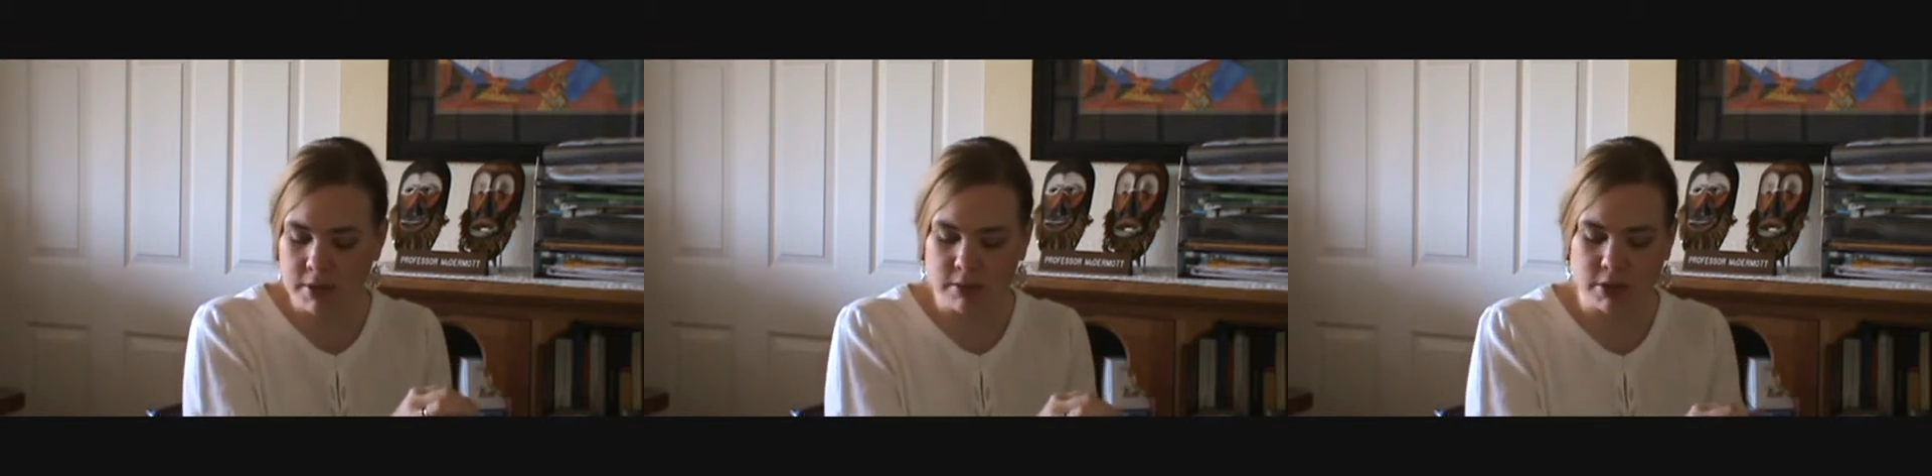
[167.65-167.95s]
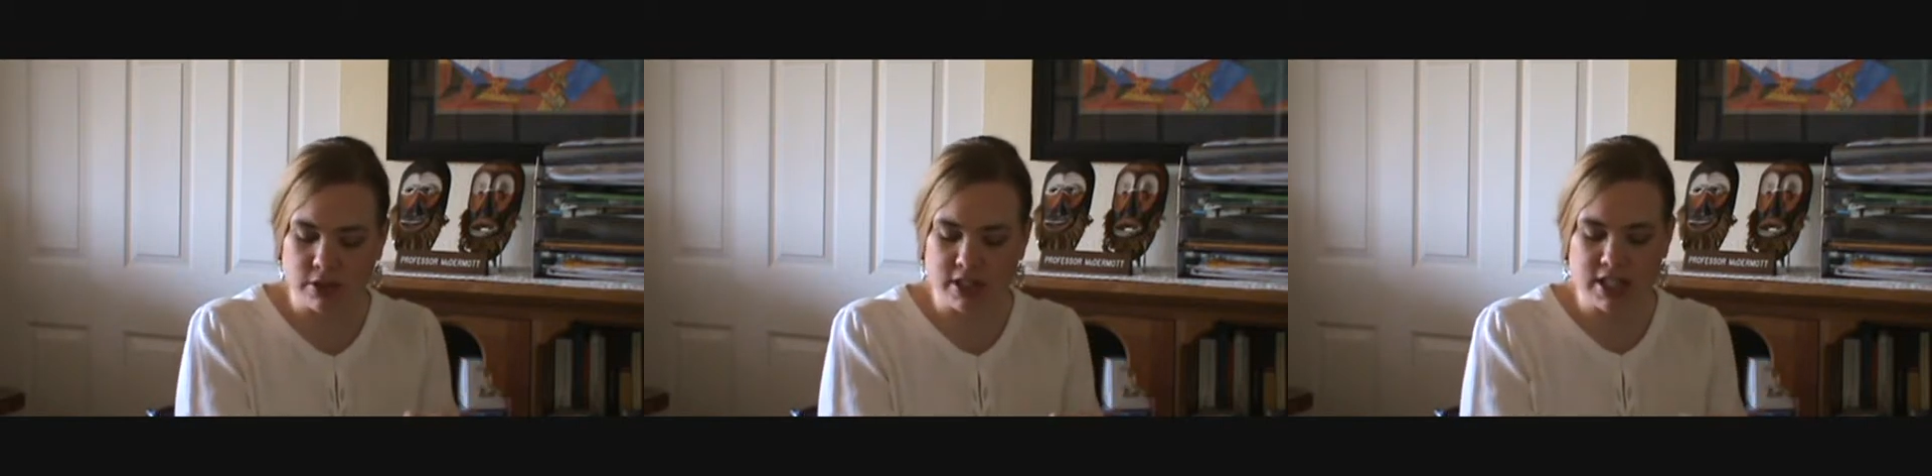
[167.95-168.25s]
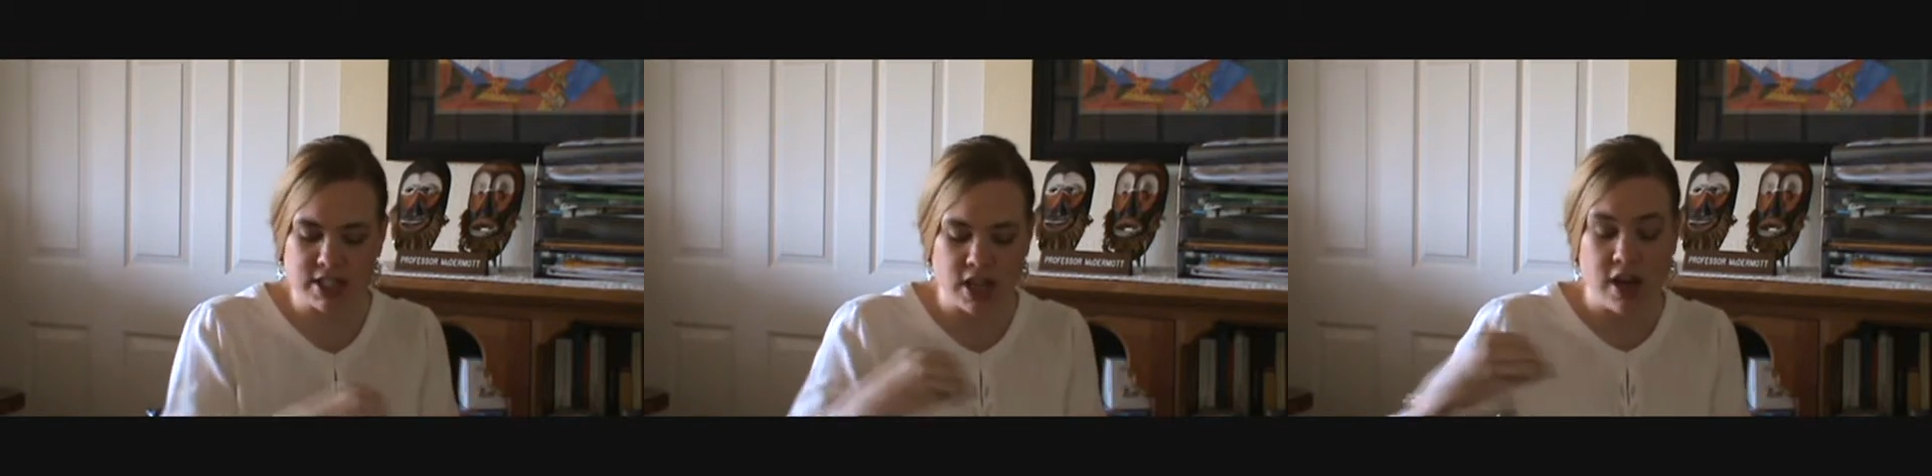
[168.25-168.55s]

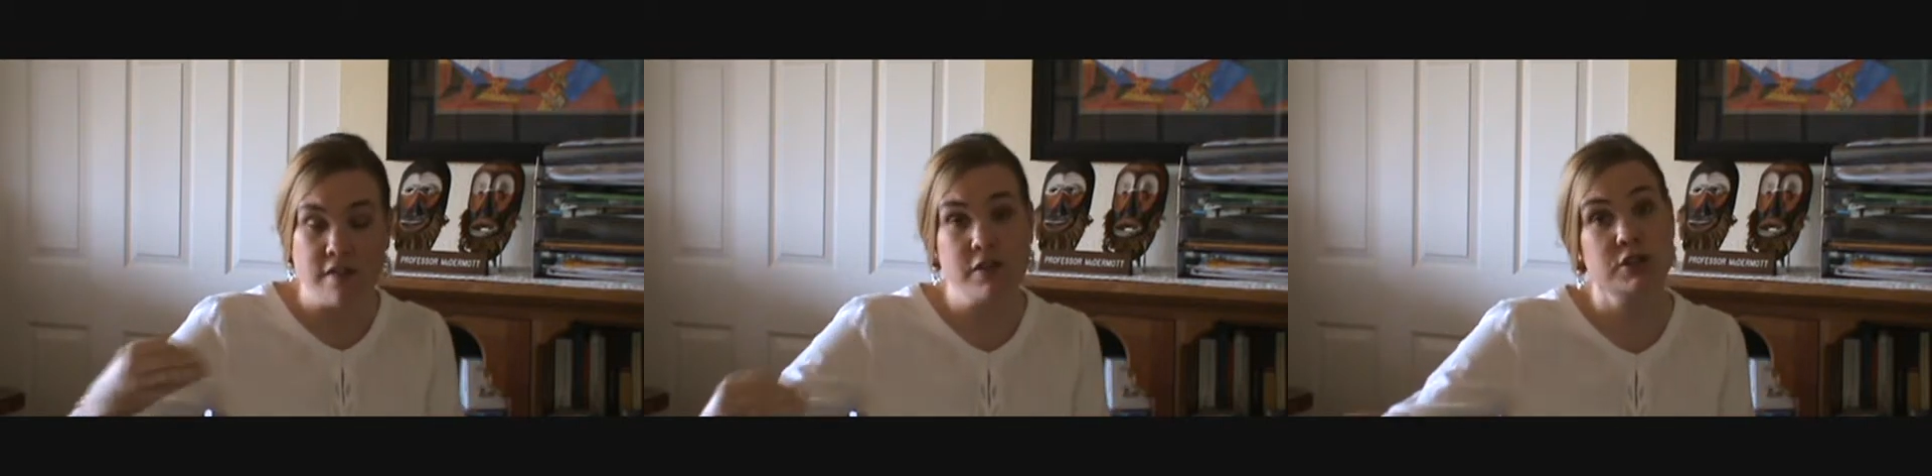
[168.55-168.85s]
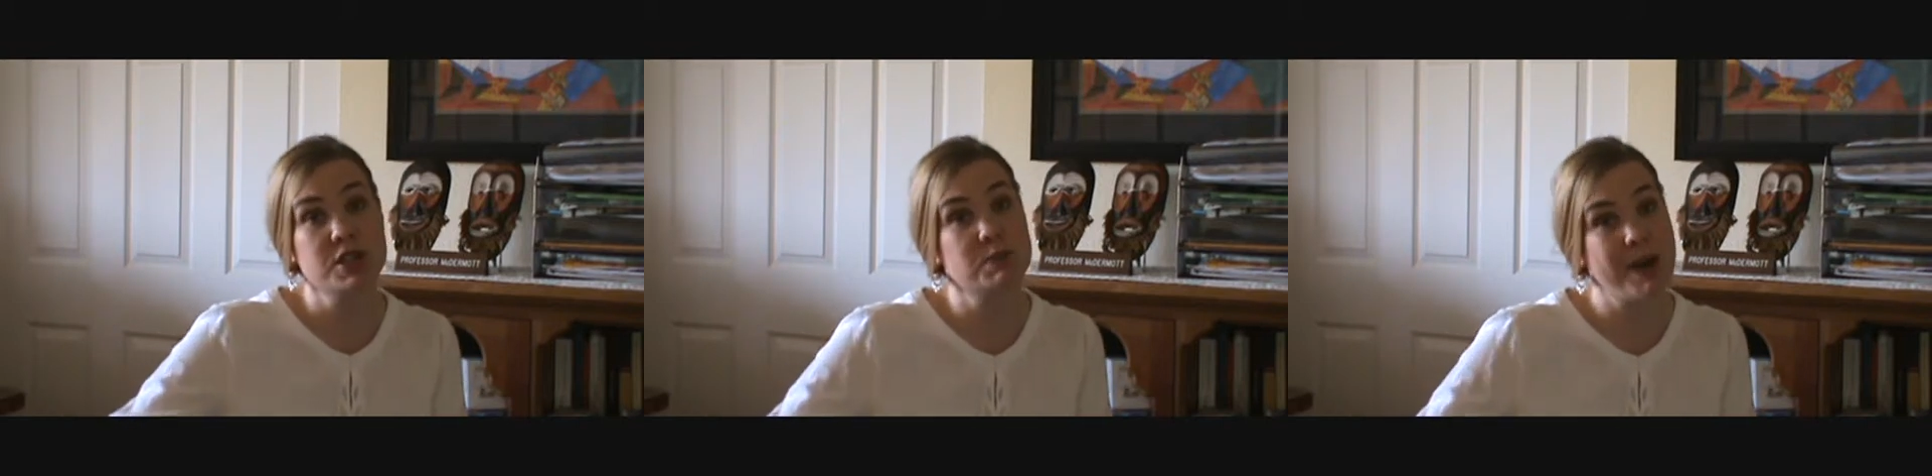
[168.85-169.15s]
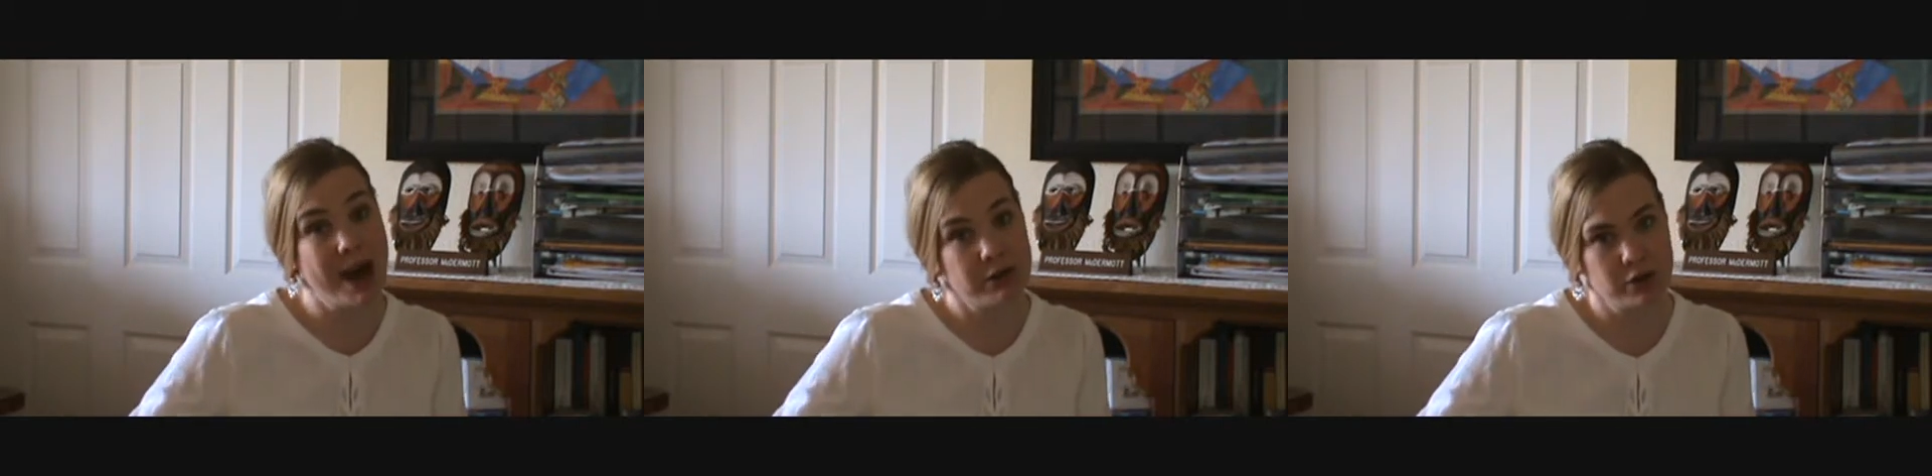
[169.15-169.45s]
communities, versus
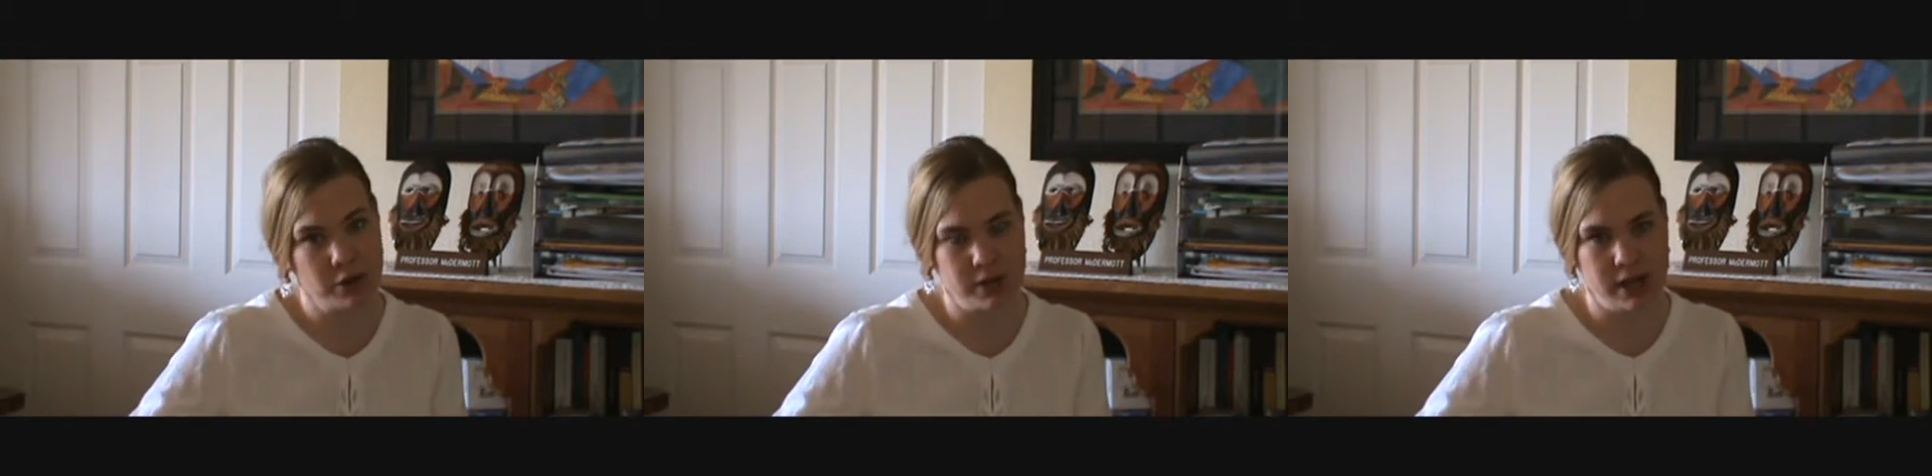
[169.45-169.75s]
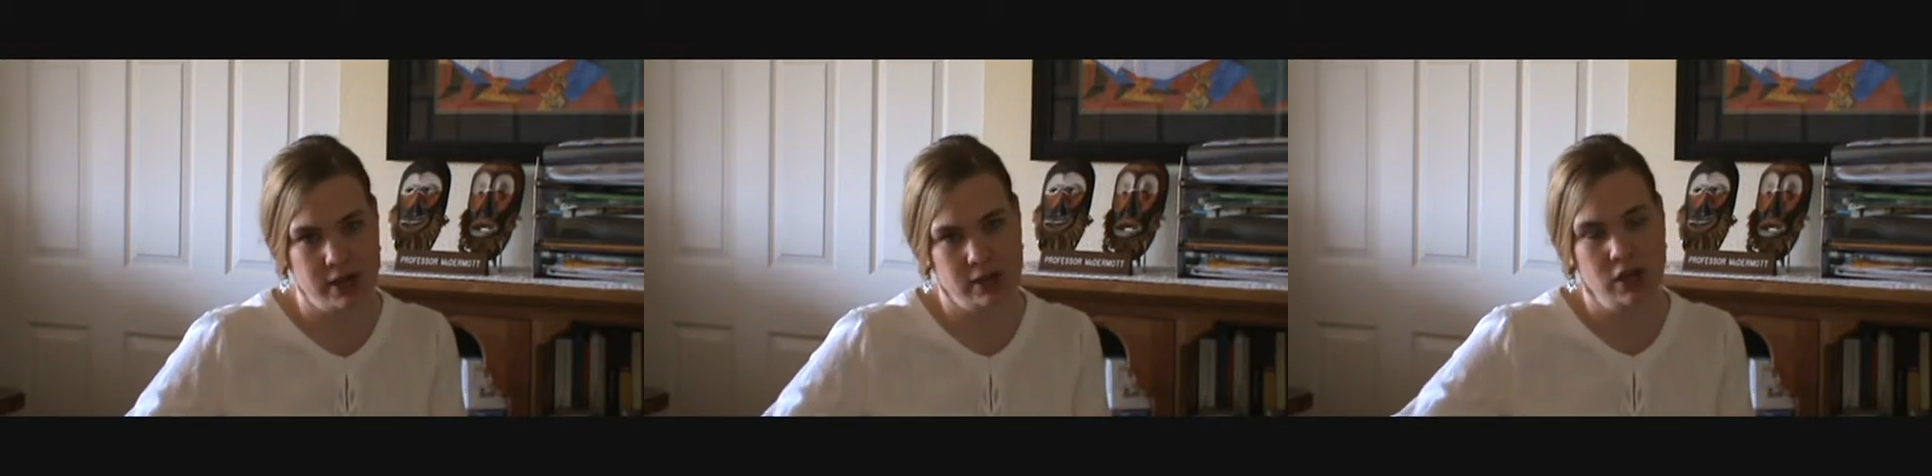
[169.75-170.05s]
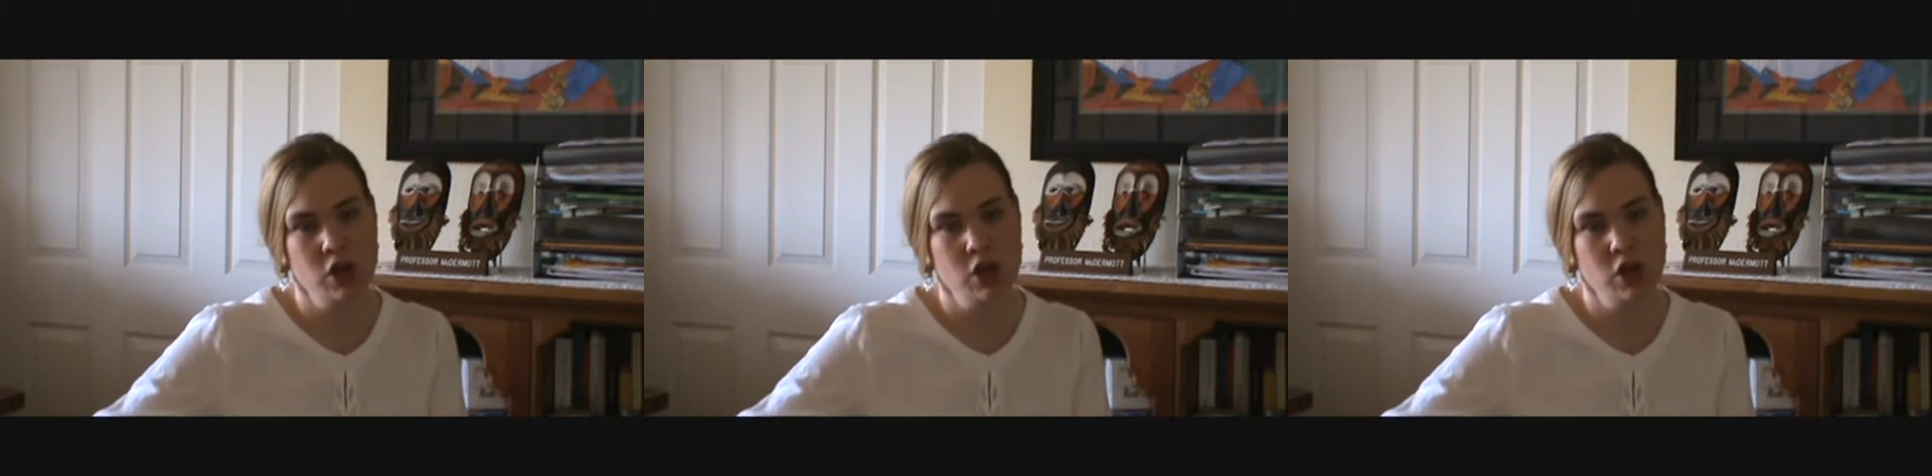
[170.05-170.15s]
powder cocaine,